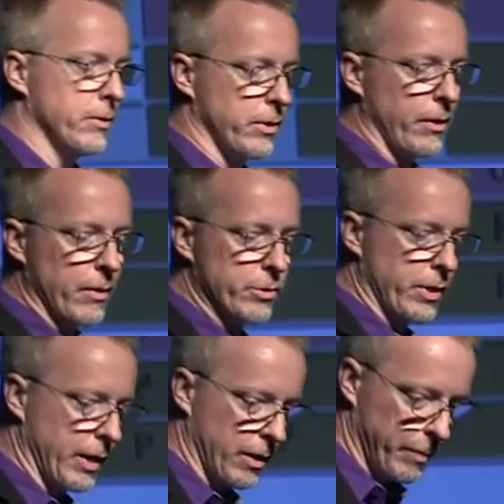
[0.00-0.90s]
So I was
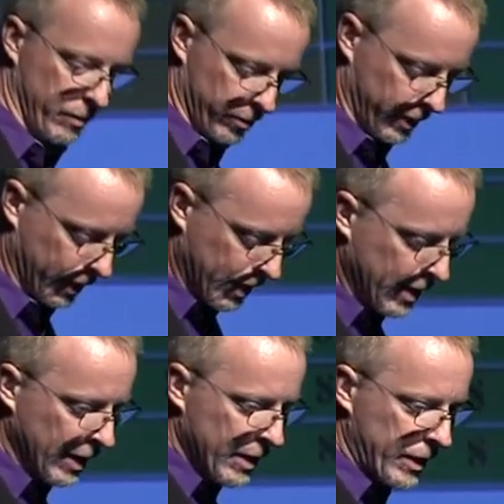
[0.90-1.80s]
trying to help people with that.
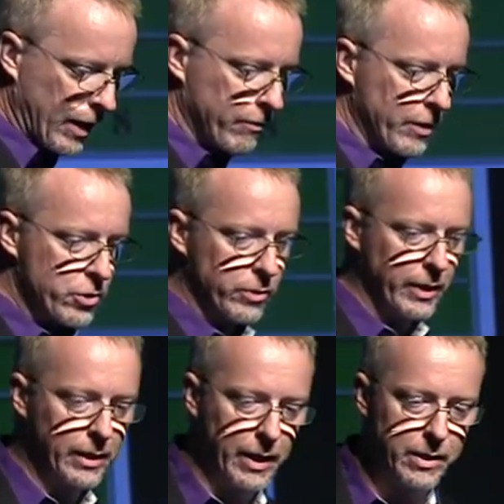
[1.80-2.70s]
That
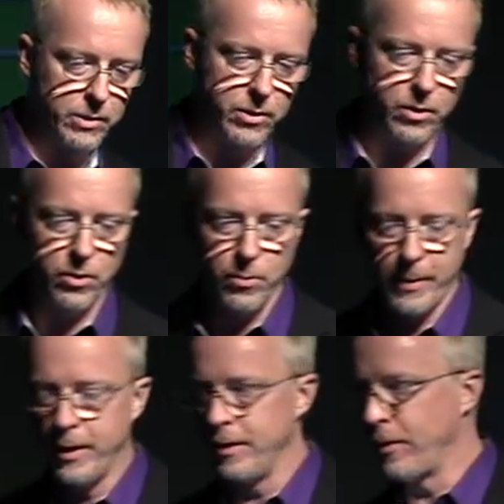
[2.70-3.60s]
eventually led to
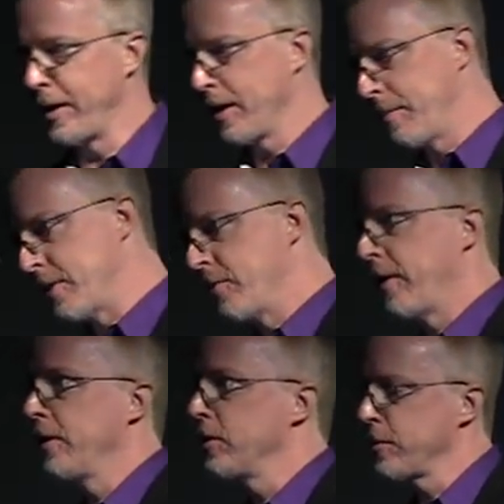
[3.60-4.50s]
me writing a bunch of
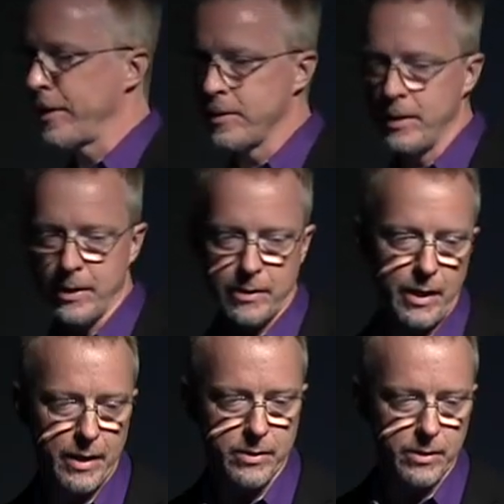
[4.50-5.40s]
articles about CSS